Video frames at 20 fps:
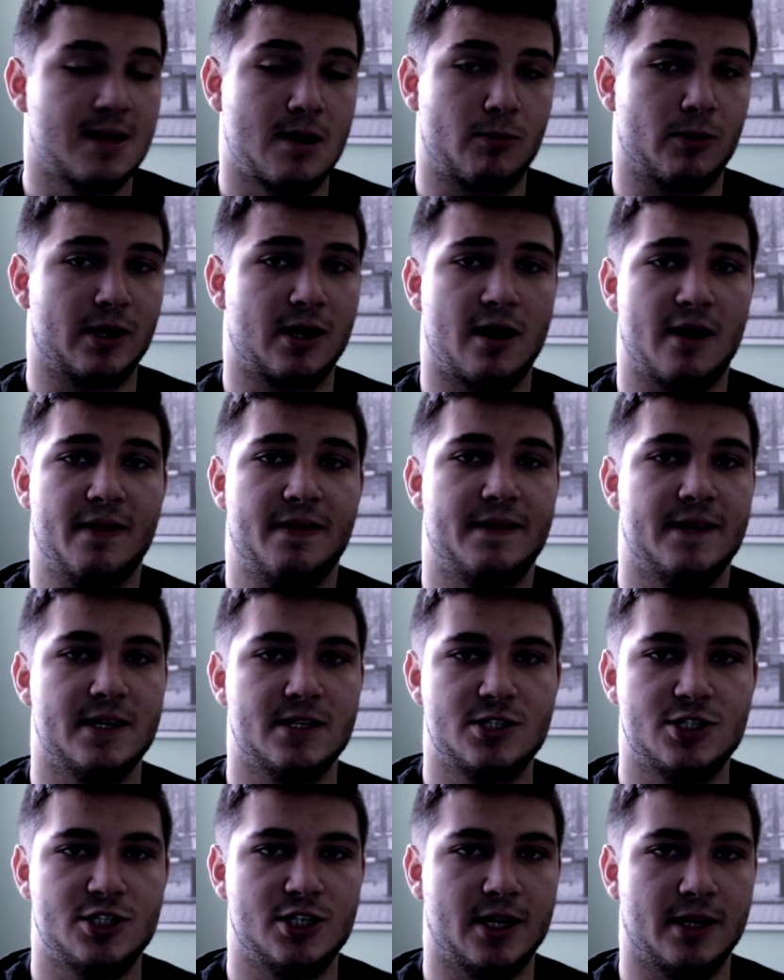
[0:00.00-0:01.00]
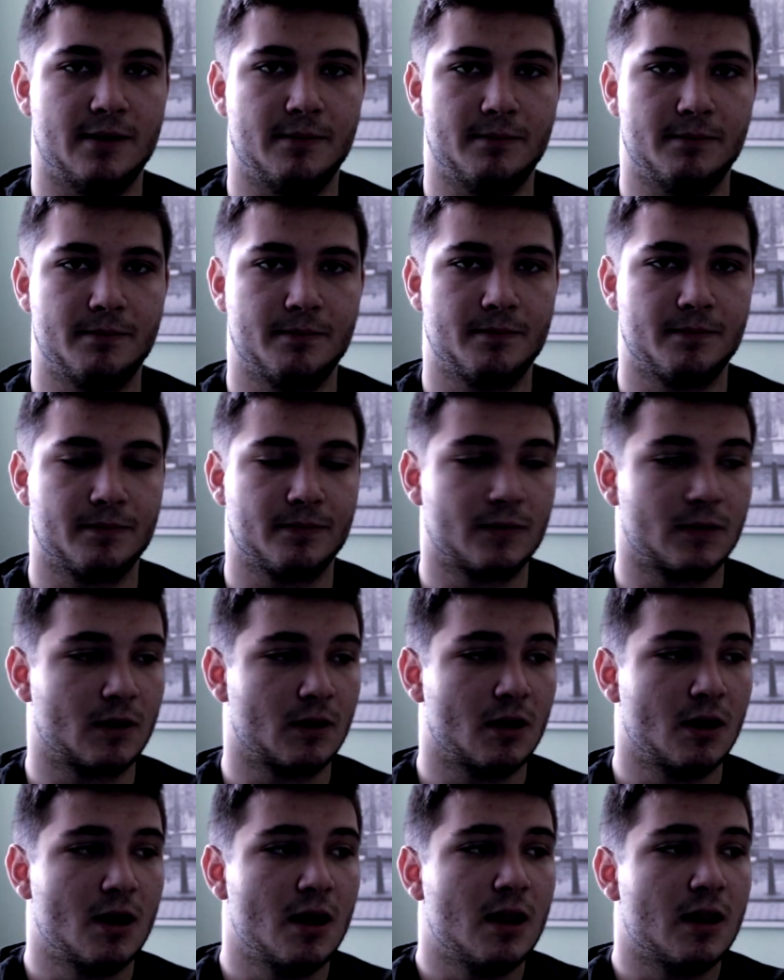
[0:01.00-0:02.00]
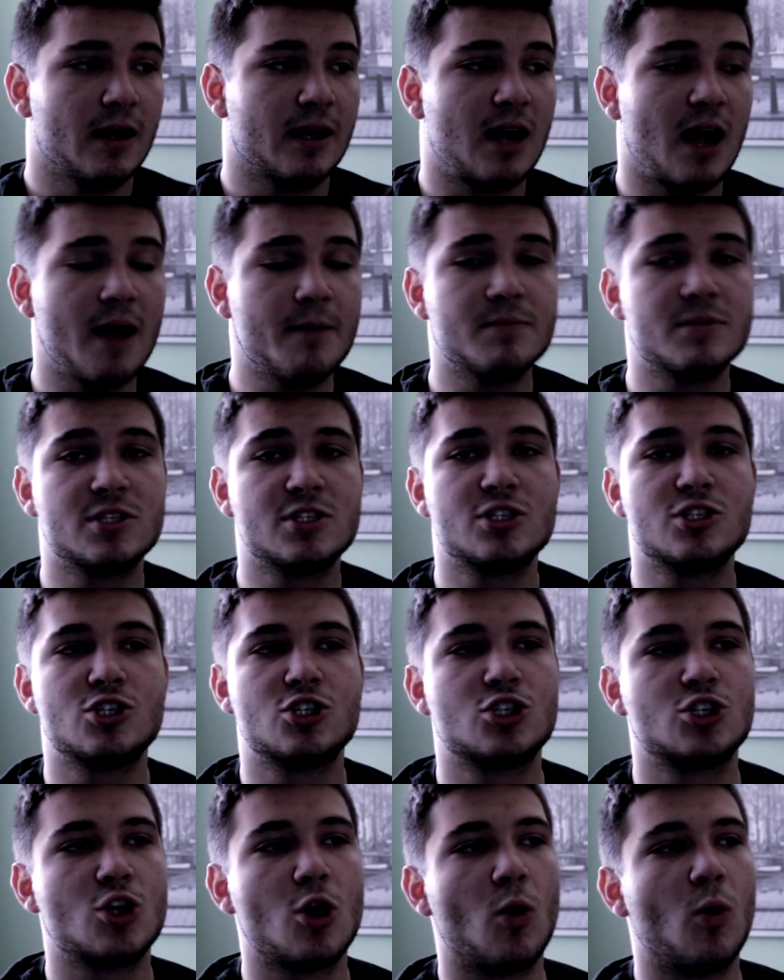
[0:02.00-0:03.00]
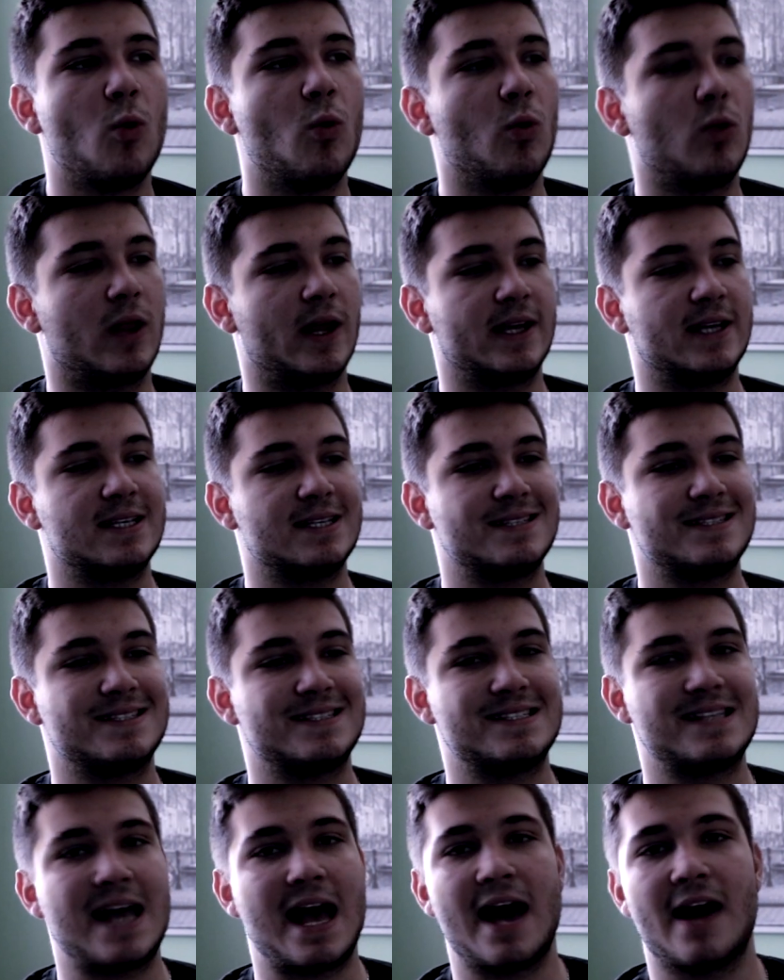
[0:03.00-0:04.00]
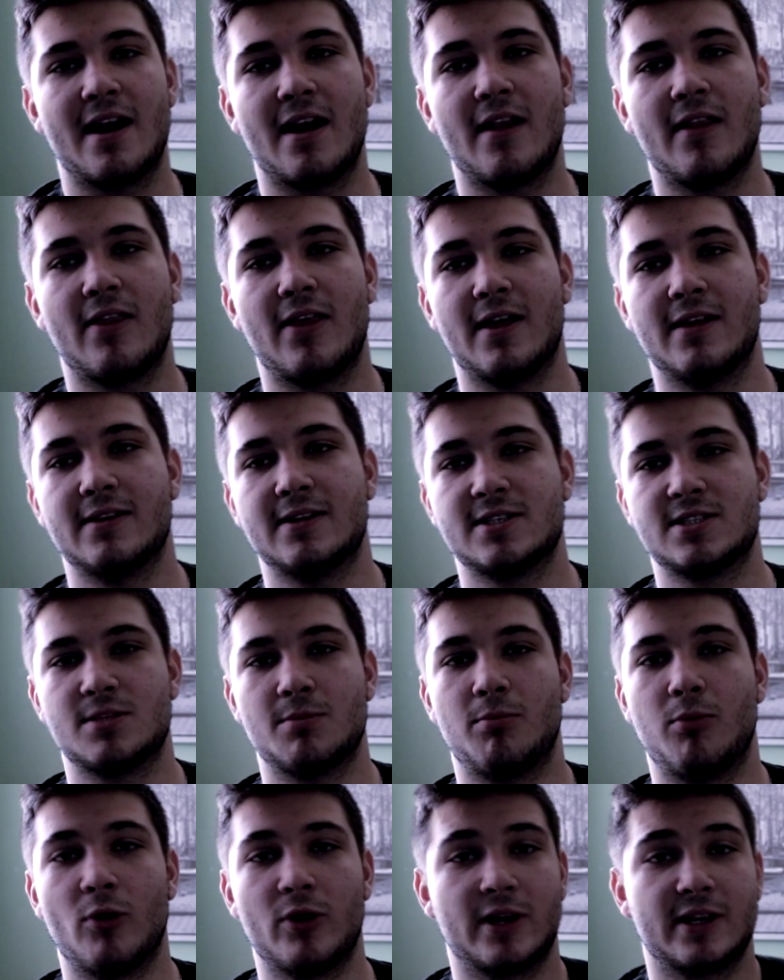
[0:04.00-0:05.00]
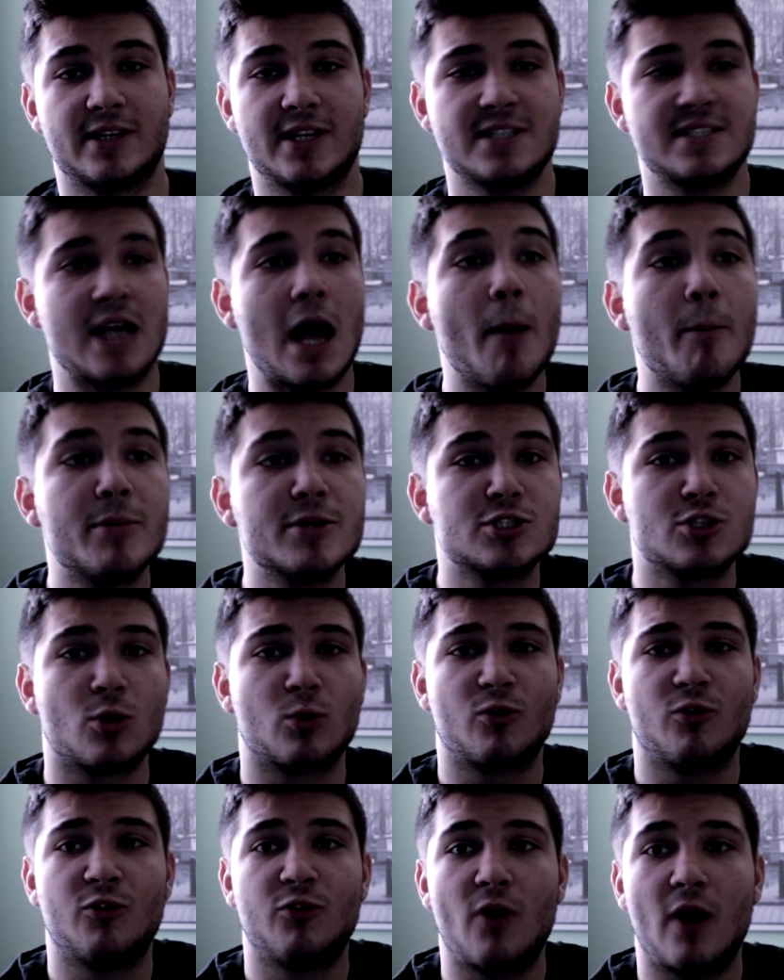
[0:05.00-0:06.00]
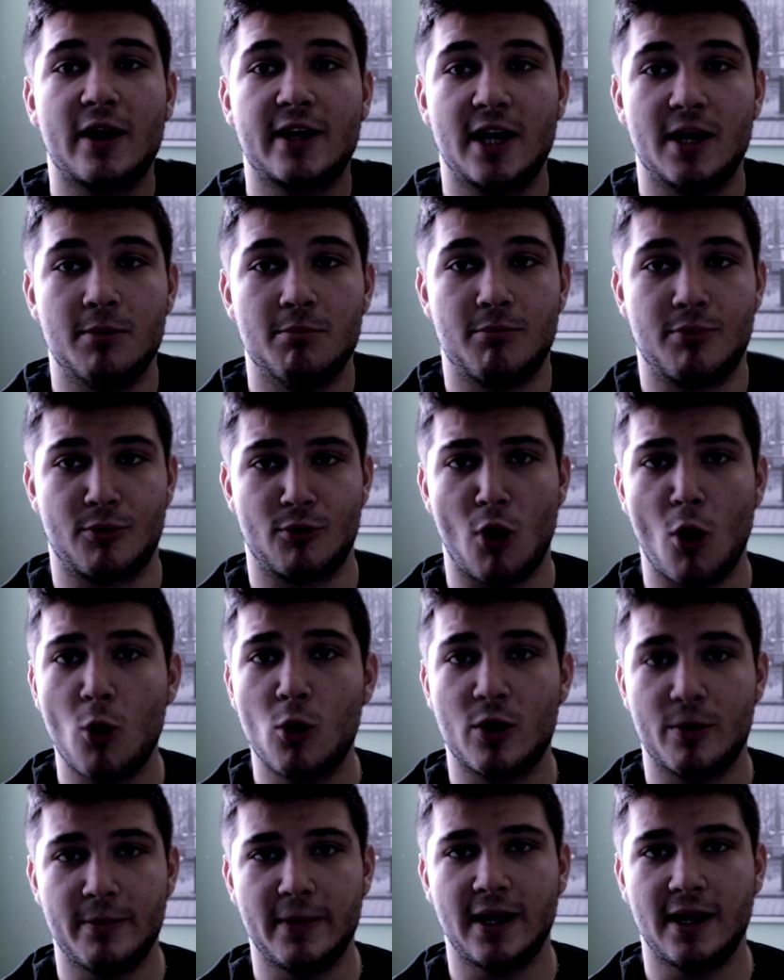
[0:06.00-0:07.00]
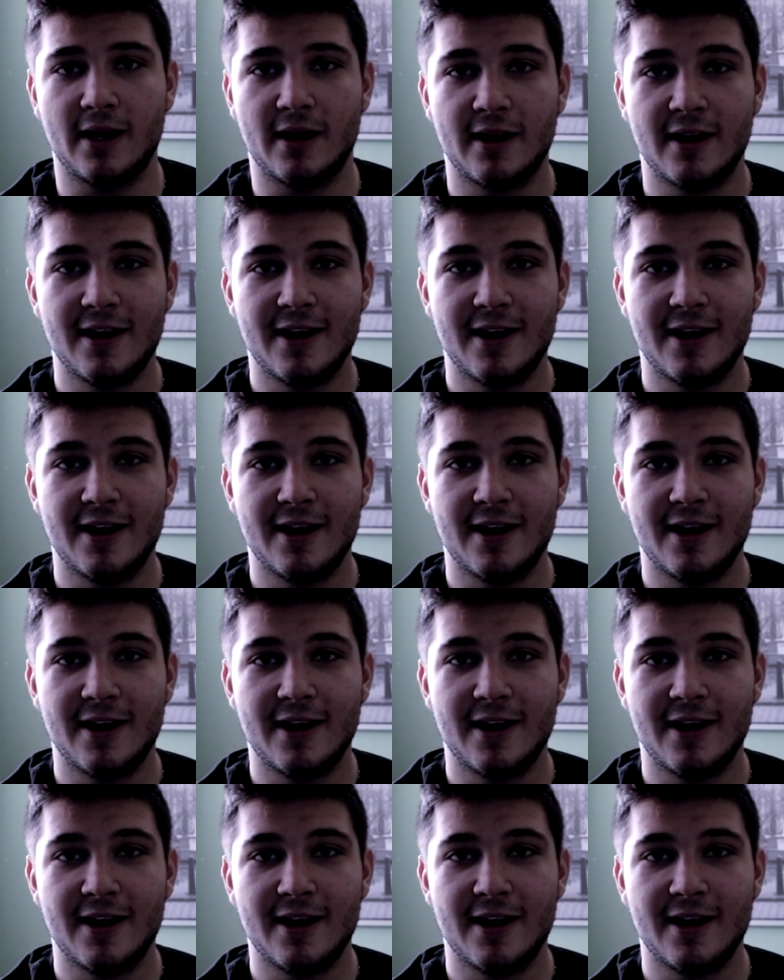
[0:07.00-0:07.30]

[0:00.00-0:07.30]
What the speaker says: we got this shit. I'm so saddened and disappointed. This episode fucking broke me.